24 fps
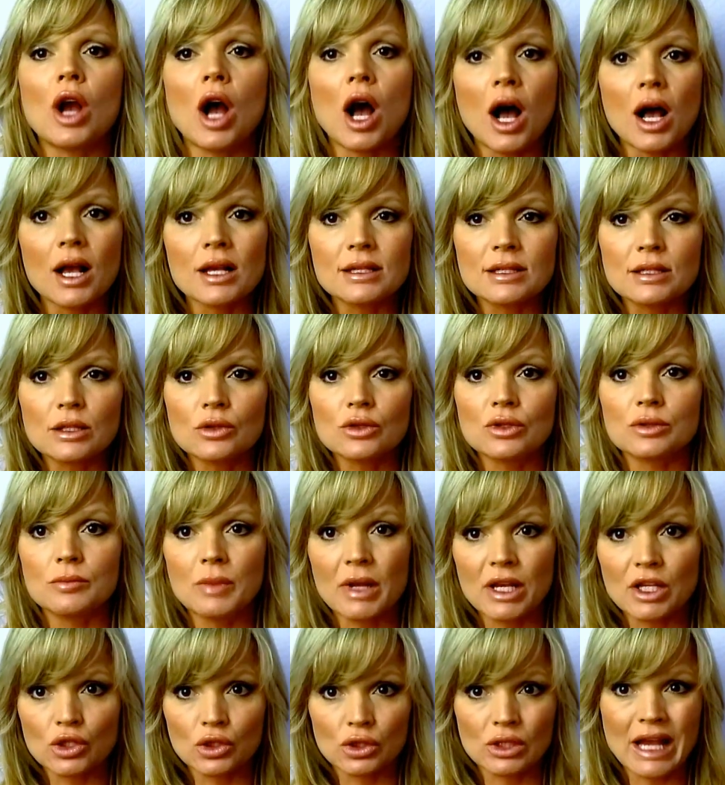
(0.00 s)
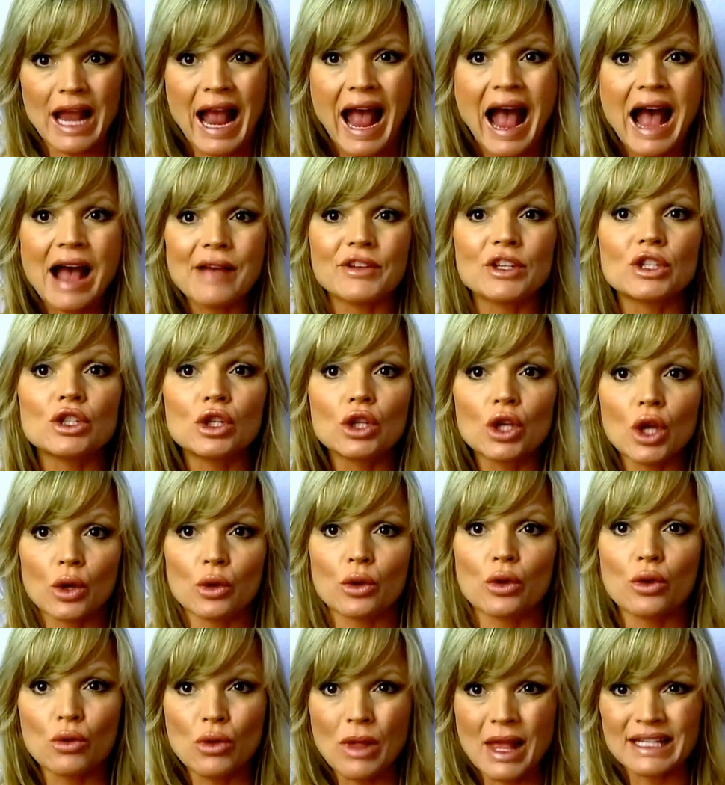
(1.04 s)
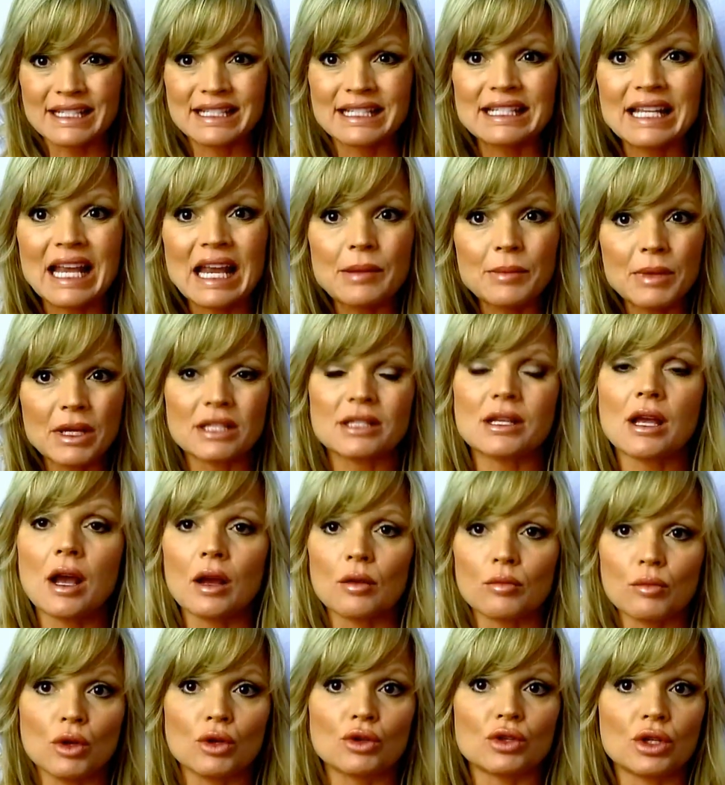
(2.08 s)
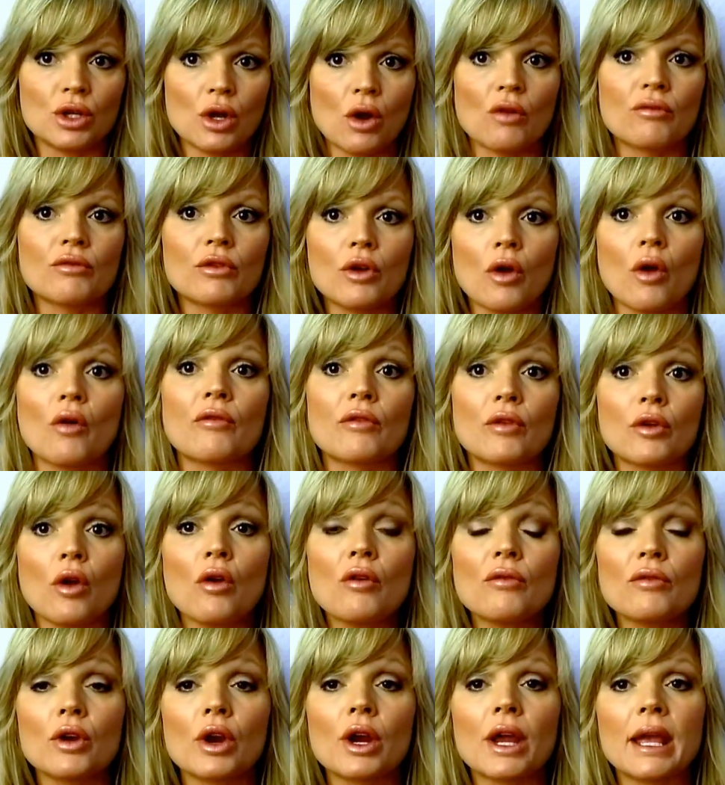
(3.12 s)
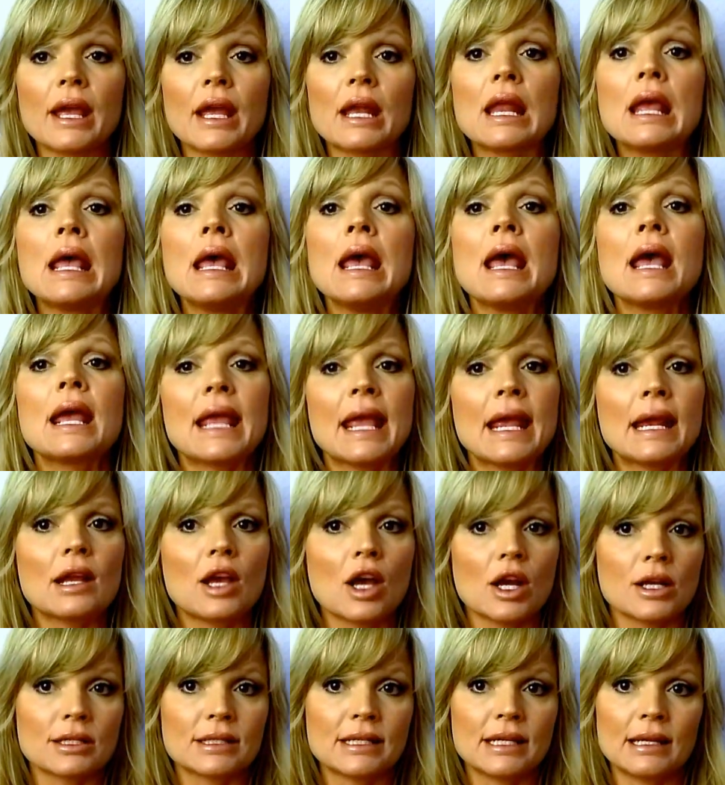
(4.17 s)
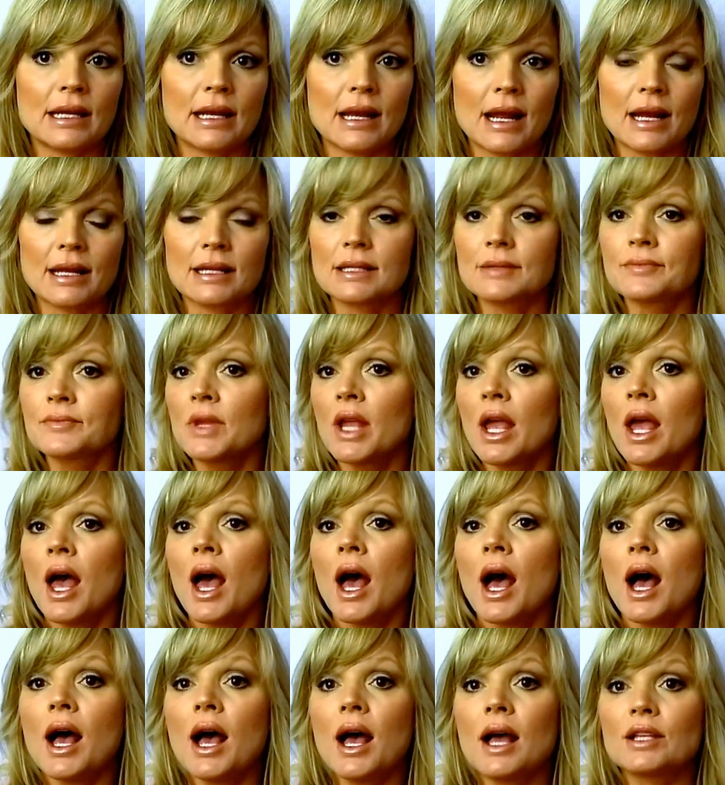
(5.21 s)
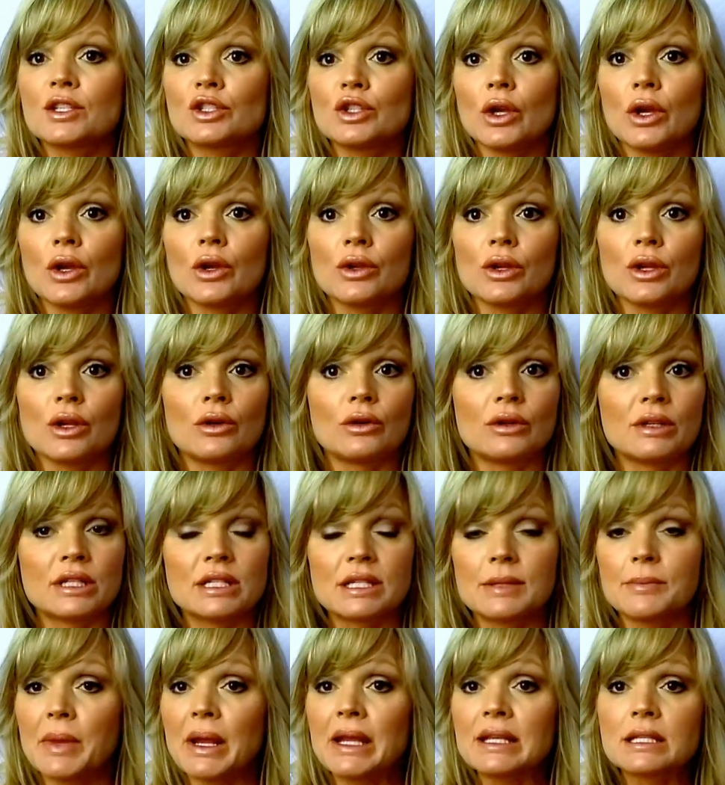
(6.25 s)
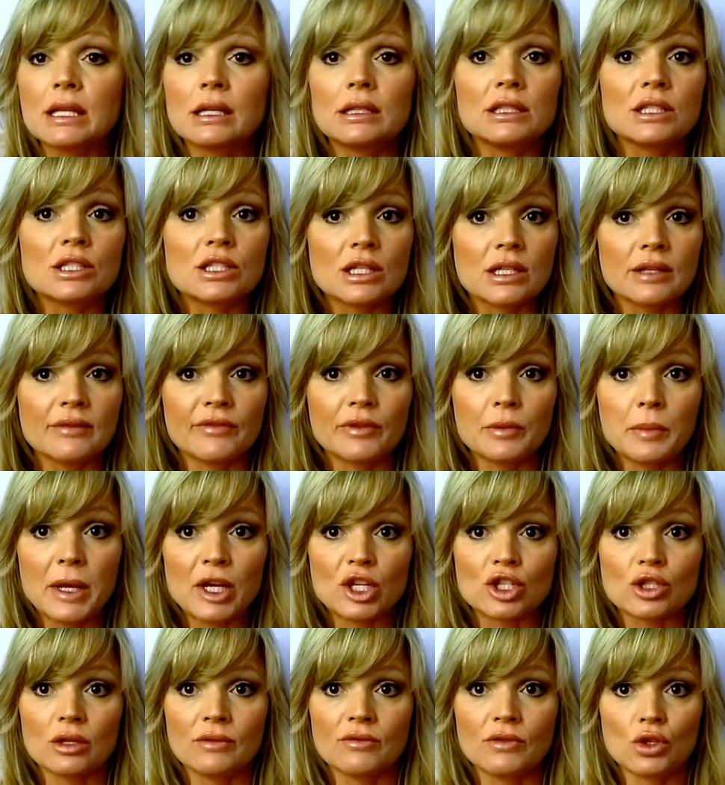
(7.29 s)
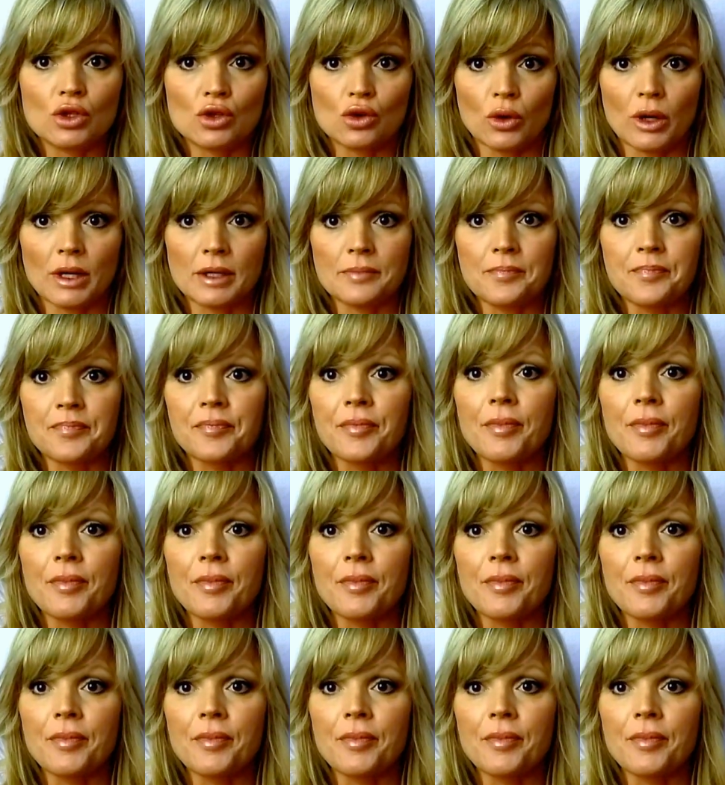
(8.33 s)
cause those muscles having to go through that same exact motion over and over and over again can cause tendinitis. So it's basically just inflammation of the joint.